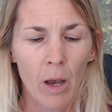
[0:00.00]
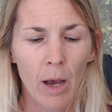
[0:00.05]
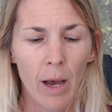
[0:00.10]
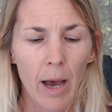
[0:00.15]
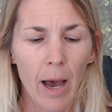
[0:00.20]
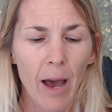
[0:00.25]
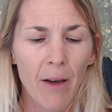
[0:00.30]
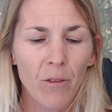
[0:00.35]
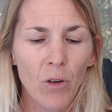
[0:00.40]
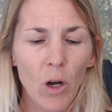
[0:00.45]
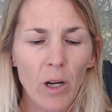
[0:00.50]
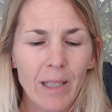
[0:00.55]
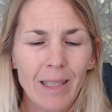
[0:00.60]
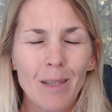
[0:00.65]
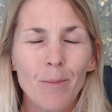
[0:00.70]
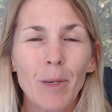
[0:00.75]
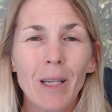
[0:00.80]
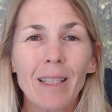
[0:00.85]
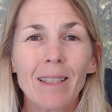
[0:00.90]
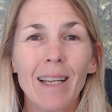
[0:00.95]
I've got some
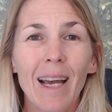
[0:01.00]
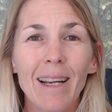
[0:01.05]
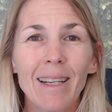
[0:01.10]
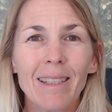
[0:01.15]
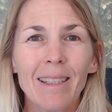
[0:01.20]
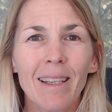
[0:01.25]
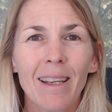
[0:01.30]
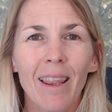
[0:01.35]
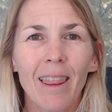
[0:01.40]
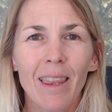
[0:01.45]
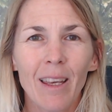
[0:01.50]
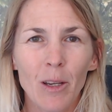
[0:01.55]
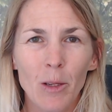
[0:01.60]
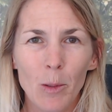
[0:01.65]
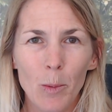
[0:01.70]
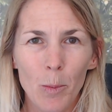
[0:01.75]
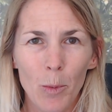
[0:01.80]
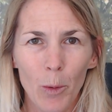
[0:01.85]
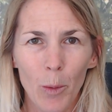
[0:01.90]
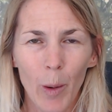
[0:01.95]
exciting things
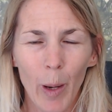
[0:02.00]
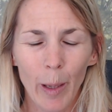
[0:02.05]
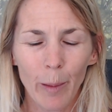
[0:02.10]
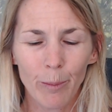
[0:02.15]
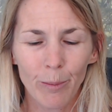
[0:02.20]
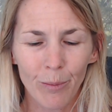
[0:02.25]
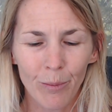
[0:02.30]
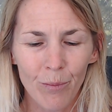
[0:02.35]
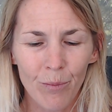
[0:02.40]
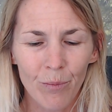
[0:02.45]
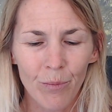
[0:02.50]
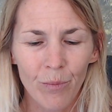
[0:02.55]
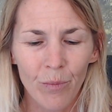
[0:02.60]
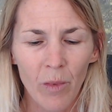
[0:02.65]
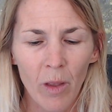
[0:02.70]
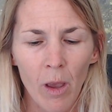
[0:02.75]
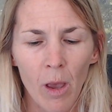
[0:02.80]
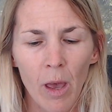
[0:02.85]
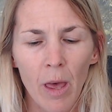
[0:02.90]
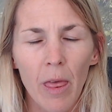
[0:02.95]
brewing.
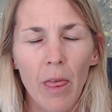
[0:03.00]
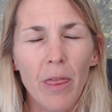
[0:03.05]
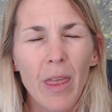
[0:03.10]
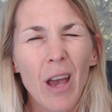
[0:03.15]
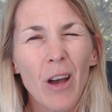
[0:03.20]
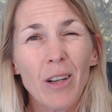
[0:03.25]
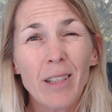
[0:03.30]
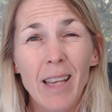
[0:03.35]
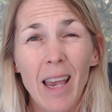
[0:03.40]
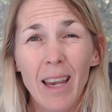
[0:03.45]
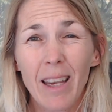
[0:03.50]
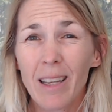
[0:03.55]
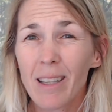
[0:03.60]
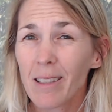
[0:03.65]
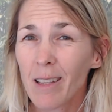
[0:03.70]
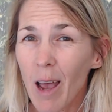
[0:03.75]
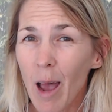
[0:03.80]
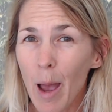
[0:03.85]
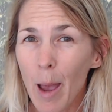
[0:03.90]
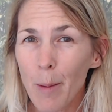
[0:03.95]
They are taking
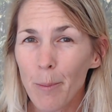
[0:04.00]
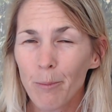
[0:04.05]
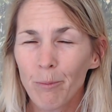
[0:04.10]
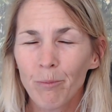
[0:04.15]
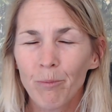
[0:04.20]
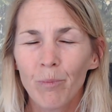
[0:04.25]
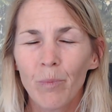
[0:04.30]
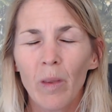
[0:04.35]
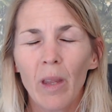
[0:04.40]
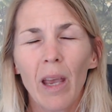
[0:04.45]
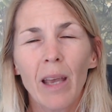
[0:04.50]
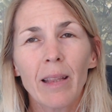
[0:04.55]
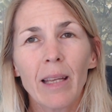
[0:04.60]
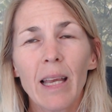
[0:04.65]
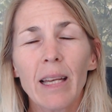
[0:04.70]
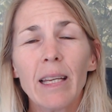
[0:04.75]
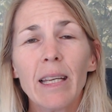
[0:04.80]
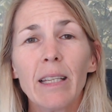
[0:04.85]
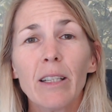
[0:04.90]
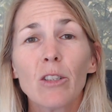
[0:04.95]
time, and they
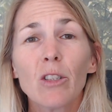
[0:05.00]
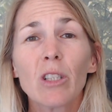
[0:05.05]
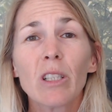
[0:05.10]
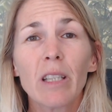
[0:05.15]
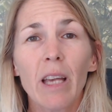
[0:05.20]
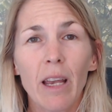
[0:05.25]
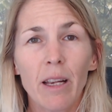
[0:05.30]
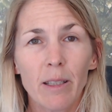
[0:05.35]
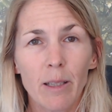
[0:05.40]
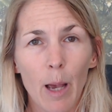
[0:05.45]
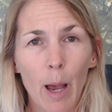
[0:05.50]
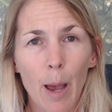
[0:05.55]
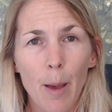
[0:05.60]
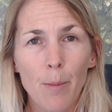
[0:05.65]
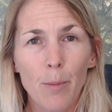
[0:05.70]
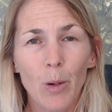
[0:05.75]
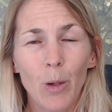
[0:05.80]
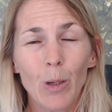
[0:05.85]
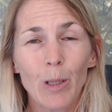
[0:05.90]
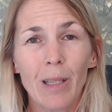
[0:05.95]
needed to take time
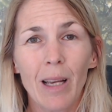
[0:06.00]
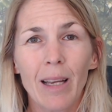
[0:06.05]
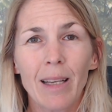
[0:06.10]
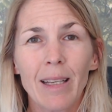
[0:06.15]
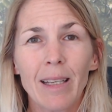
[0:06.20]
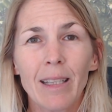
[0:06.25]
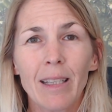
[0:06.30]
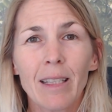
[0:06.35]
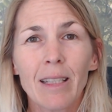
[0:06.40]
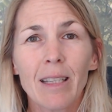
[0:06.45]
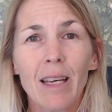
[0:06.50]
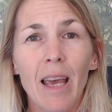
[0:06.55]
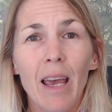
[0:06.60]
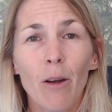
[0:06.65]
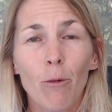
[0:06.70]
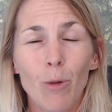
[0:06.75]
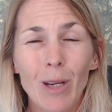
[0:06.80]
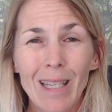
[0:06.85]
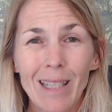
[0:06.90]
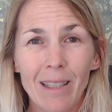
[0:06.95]
because I needed a
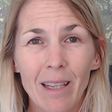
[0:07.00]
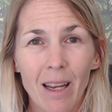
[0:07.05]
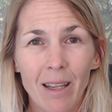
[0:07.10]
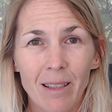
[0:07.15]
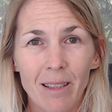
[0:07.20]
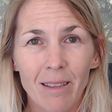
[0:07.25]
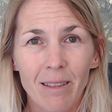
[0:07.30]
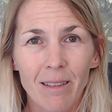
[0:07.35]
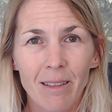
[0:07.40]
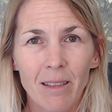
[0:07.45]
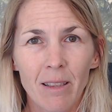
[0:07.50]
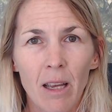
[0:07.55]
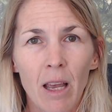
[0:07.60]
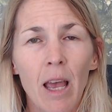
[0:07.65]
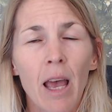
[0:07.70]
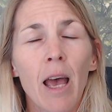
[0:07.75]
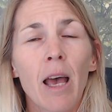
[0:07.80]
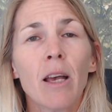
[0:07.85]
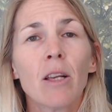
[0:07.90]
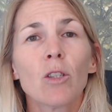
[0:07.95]
reset.
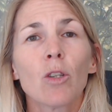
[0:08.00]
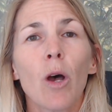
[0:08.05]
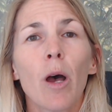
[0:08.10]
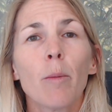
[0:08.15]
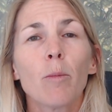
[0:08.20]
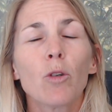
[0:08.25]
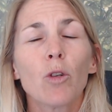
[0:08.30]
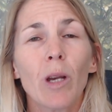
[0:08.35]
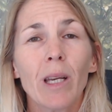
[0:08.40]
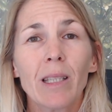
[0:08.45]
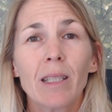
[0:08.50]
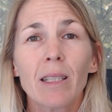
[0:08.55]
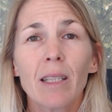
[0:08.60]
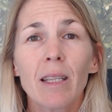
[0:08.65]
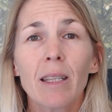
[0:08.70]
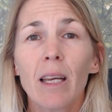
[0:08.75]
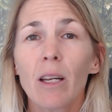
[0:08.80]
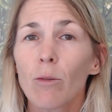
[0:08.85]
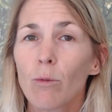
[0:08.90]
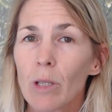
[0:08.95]
So I'm trusting
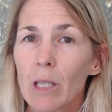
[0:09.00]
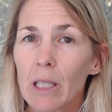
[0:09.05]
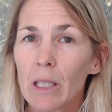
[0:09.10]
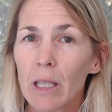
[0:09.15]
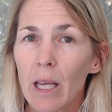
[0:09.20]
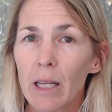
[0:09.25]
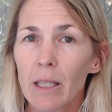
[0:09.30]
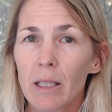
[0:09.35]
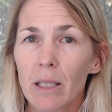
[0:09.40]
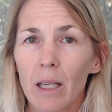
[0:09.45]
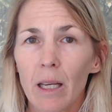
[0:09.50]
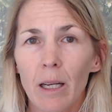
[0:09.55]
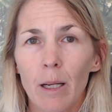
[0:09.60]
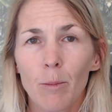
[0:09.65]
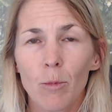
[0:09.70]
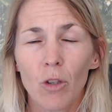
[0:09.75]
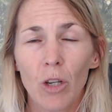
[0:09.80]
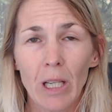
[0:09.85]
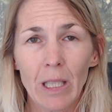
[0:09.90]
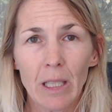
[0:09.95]
that reset, and I'm
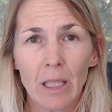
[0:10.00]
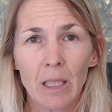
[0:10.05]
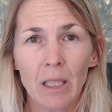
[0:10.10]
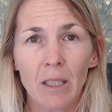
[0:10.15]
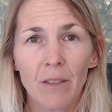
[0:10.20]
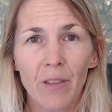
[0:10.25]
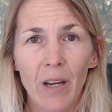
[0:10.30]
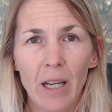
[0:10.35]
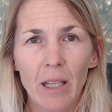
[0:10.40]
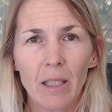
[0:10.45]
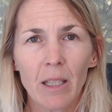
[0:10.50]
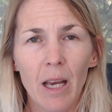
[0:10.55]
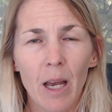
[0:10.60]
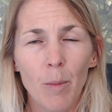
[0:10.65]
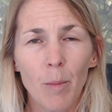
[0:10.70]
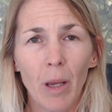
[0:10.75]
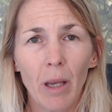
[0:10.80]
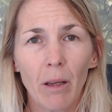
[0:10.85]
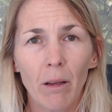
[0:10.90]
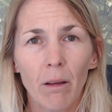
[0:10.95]
trusting divine timing.